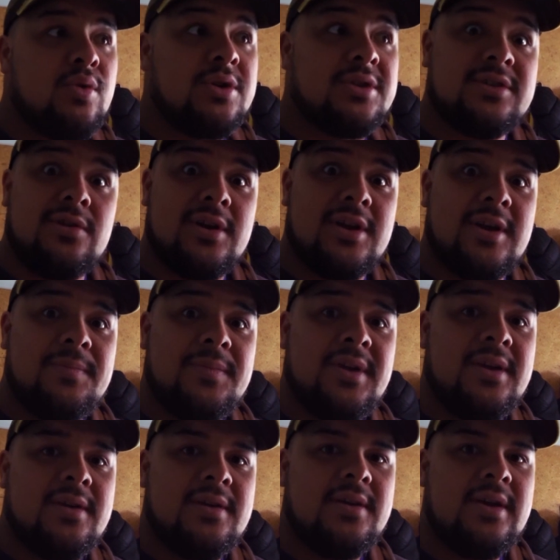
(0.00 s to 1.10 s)
what it's like up
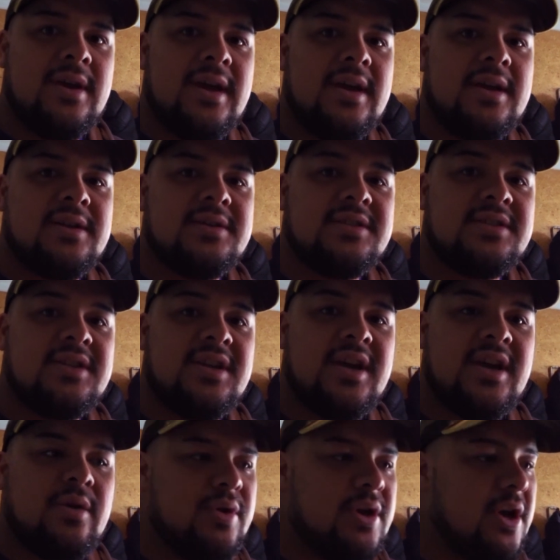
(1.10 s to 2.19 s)
there and
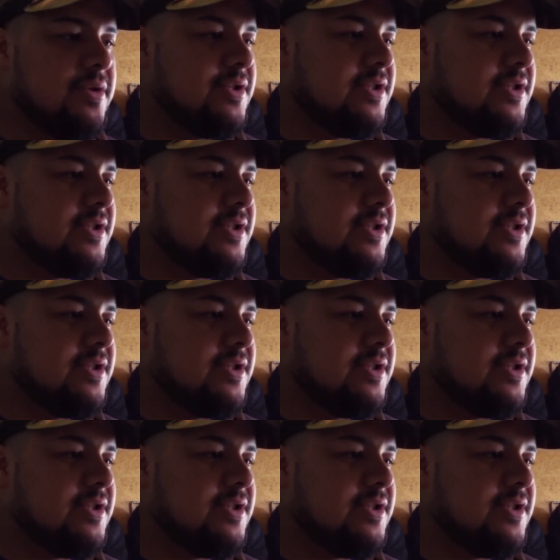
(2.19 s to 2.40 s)
see how we go.